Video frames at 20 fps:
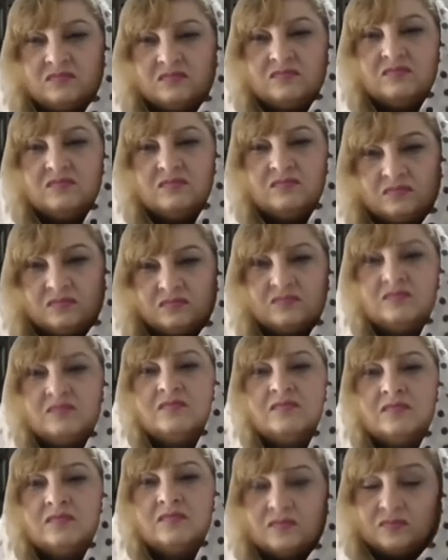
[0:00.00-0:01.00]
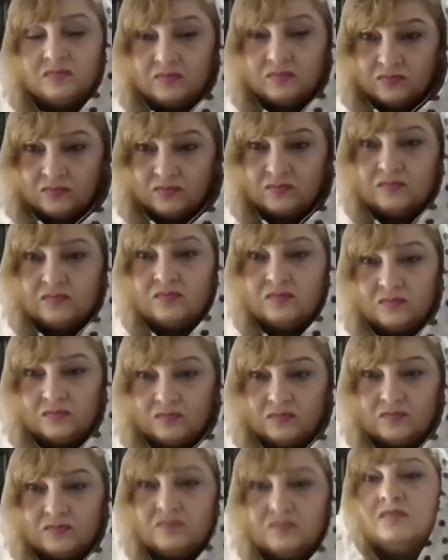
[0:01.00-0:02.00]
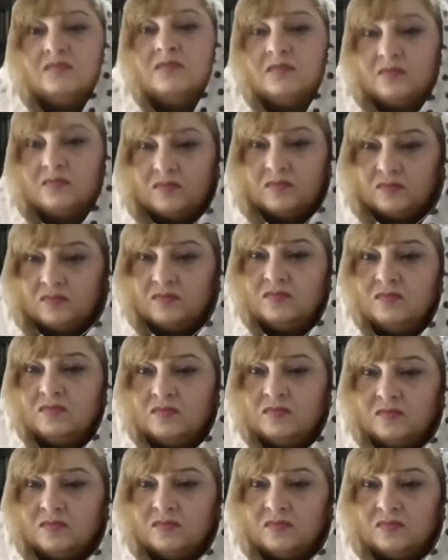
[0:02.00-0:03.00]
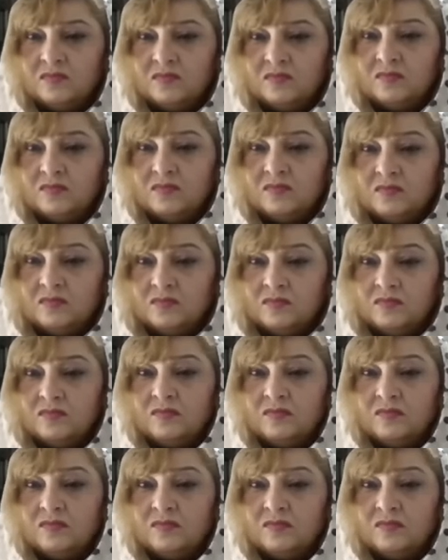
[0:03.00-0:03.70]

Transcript: (not speaking)